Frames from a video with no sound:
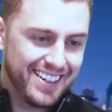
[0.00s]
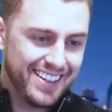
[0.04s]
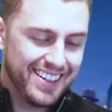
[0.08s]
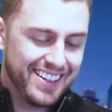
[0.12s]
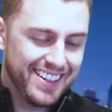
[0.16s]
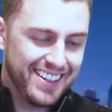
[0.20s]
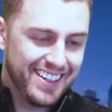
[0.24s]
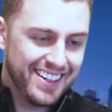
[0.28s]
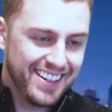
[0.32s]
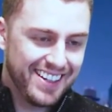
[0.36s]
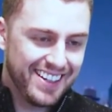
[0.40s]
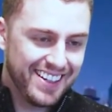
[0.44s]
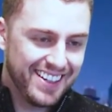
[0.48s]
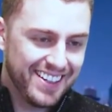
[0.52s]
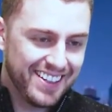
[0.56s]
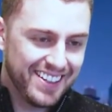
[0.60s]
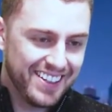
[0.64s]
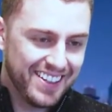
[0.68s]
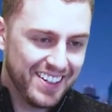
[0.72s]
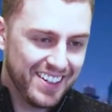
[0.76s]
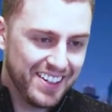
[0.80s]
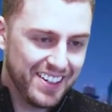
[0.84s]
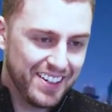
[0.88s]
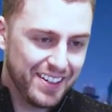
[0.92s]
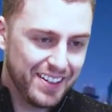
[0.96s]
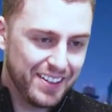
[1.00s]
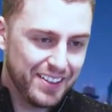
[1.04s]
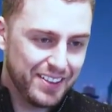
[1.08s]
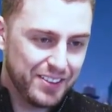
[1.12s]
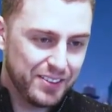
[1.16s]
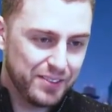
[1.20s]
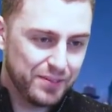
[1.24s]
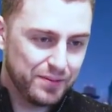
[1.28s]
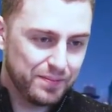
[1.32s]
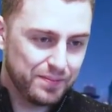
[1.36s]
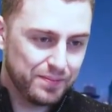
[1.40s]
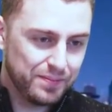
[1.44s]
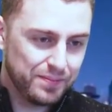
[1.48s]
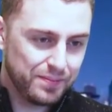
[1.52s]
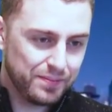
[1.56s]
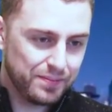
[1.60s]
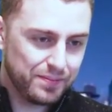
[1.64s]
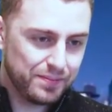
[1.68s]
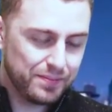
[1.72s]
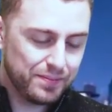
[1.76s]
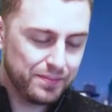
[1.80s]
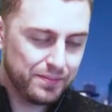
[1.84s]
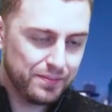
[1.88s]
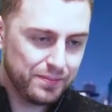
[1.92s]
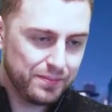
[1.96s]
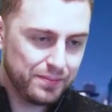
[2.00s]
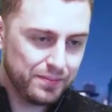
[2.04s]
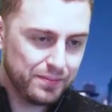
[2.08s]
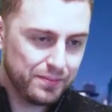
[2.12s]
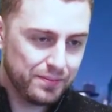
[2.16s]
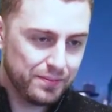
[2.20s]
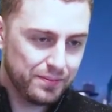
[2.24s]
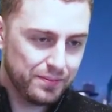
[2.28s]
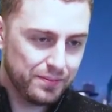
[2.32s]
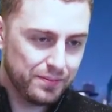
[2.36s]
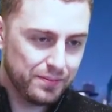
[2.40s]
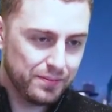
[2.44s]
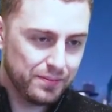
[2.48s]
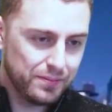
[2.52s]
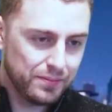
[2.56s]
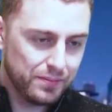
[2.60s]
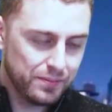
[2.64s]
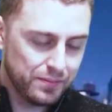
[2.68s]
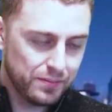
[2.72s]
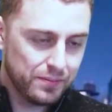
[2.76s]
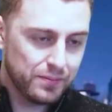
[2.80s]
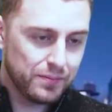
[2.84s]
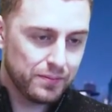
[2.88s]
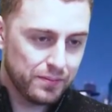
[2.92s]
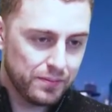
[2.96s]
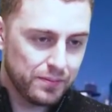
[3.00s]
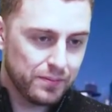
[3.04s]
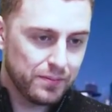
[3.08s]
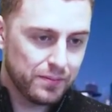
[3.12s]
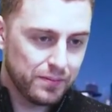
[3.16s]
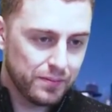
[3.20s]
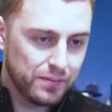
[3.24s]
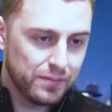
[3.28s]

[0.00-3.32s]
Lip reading: (silent)